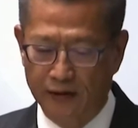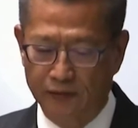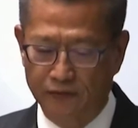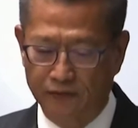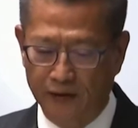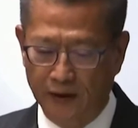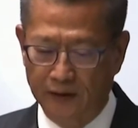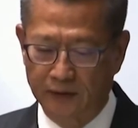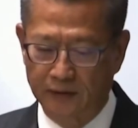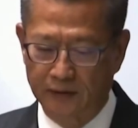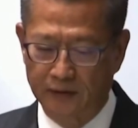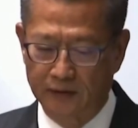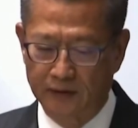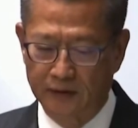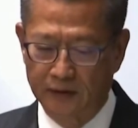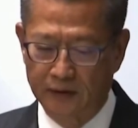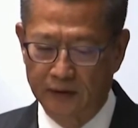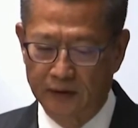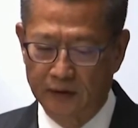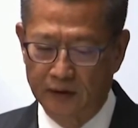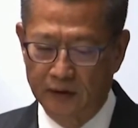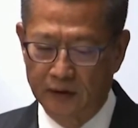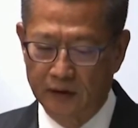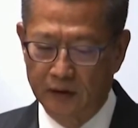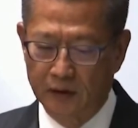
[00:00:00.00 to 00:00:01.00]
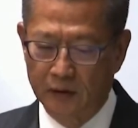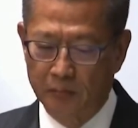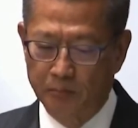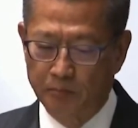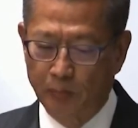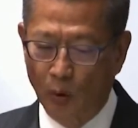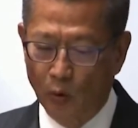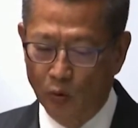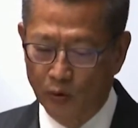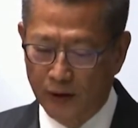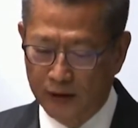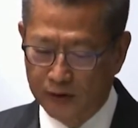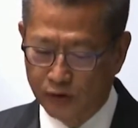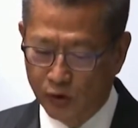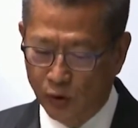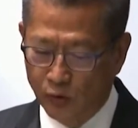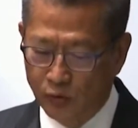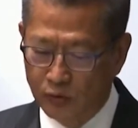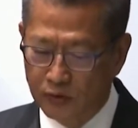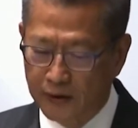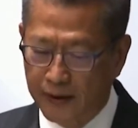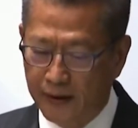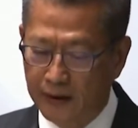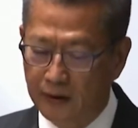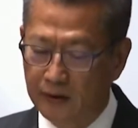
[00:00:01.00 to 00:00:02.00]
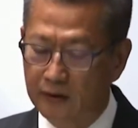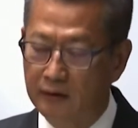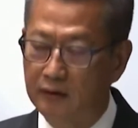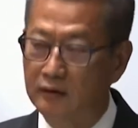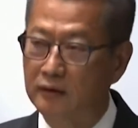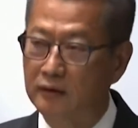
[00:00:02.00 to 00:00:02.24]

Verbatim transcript: dampened local exports and market